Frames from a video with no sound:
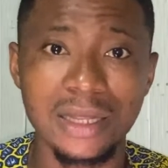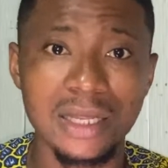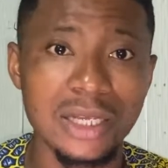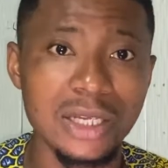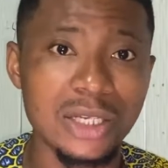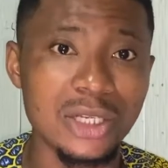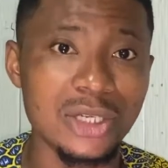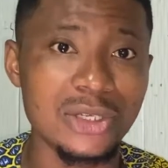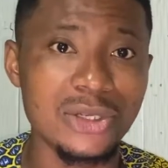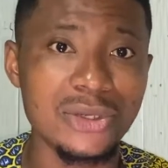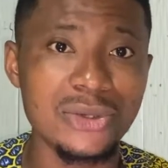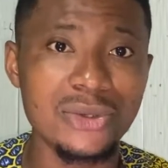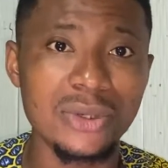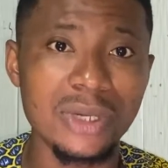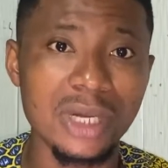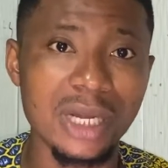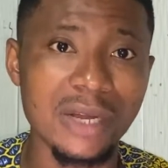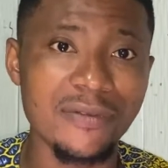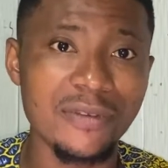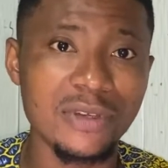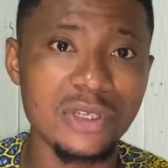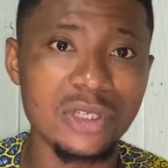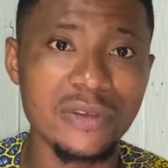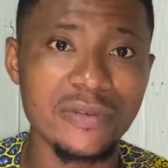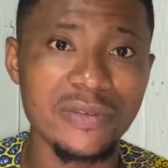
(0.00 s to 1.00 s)
You should know the
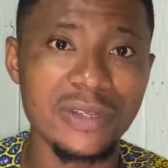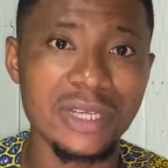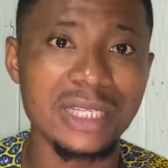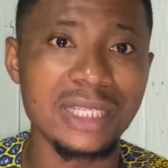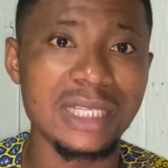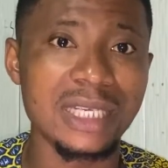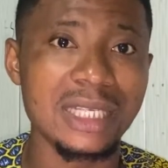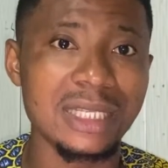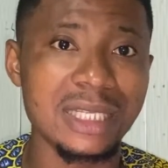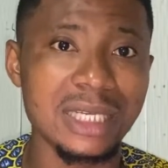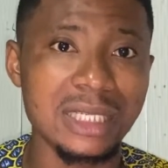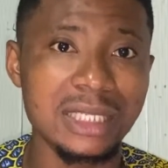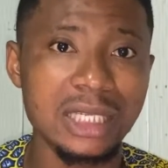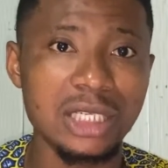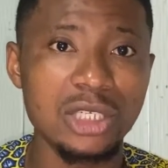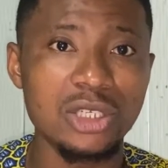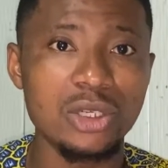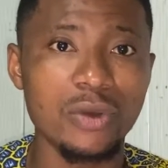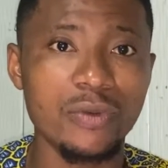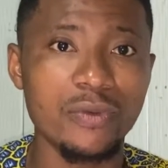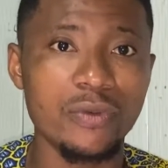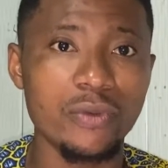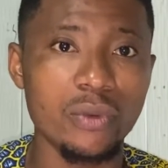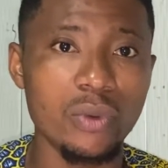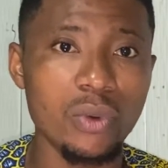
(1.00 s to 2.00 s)
definition of the intersection of
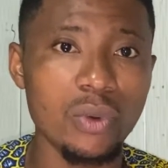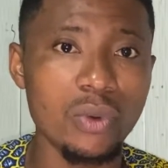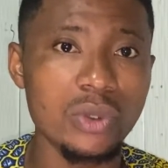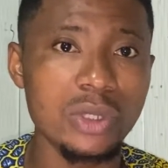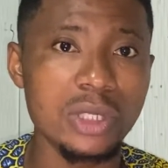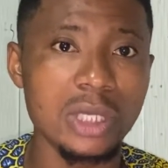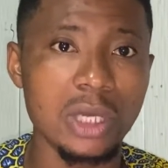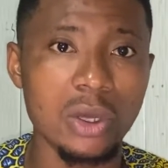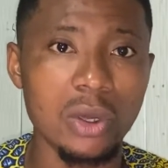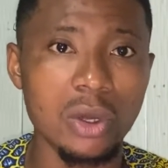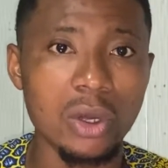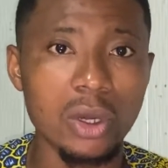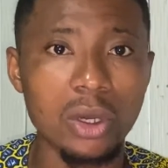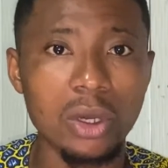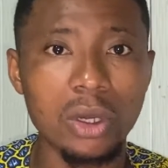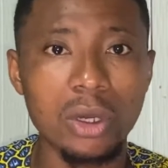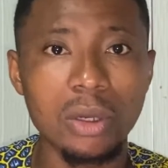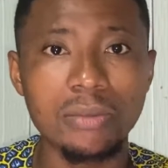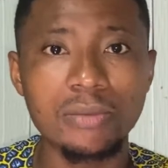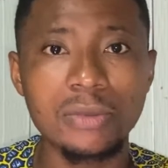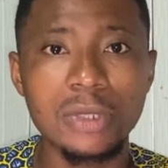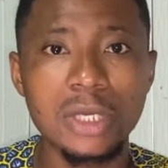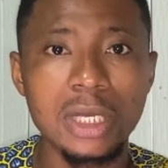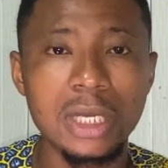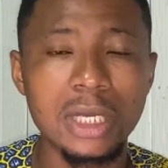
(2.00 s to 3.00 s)
rows and column,
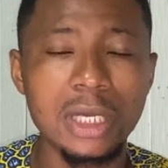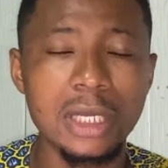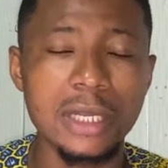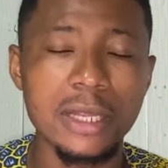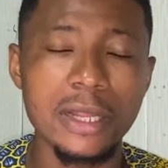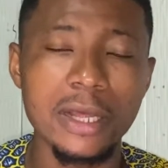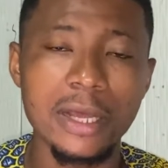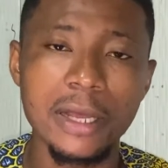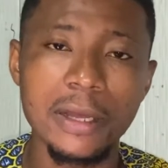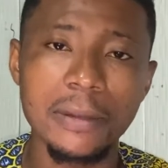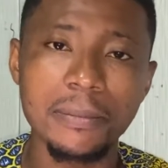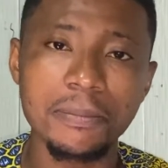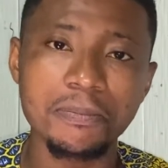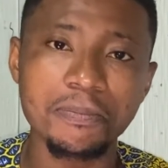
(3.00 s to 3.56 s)
the